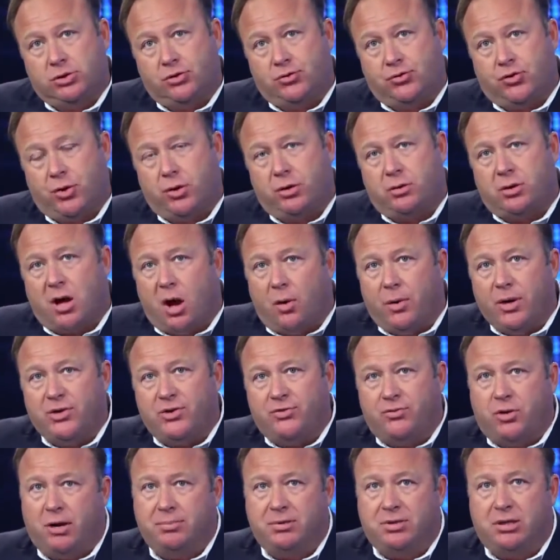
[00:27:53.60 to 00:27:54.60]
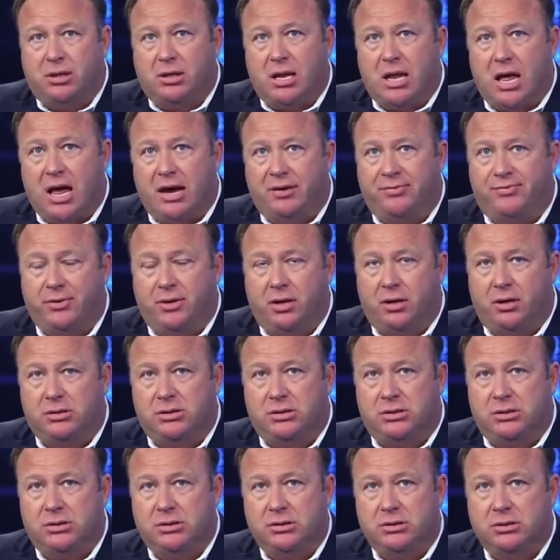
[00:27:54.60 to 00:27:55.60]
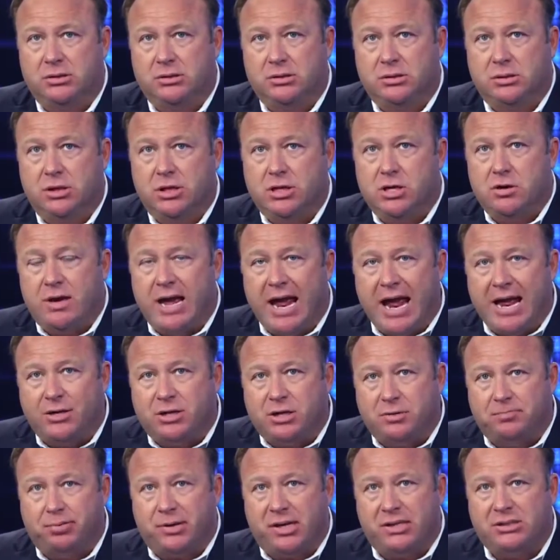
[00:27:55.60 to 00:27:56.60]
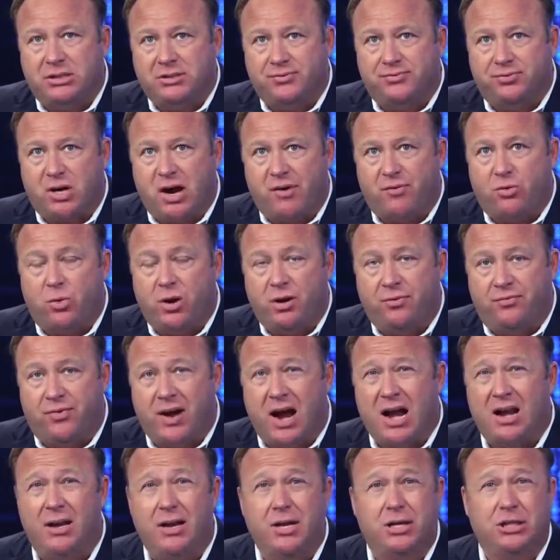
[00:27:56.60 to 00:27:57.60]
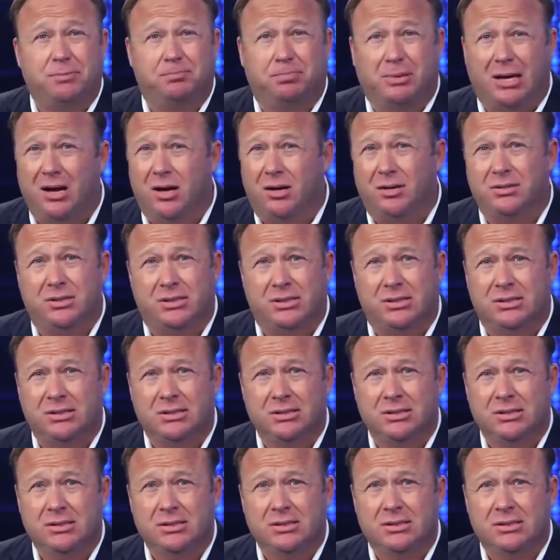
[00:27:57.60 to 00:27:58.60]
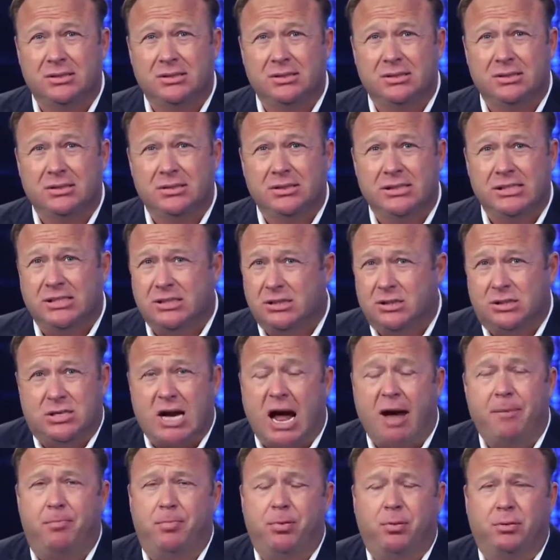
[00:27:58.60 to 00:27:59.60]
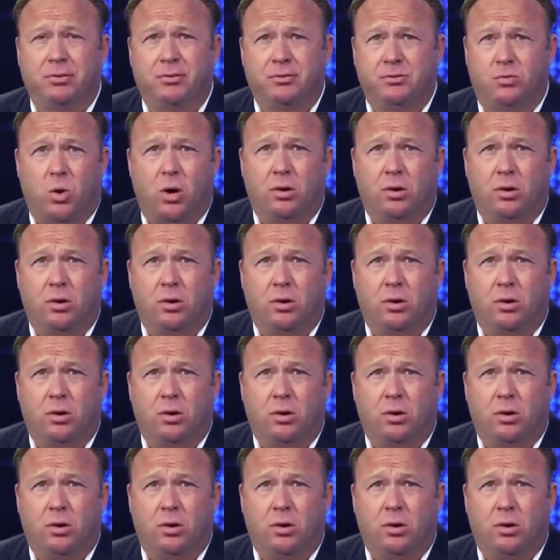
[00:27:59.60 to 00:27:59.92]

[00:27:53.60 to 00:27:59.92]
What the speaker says: The truth always trumps a lie, folks. You can't suppress it forever. When it finally explodes, it's unstoppable.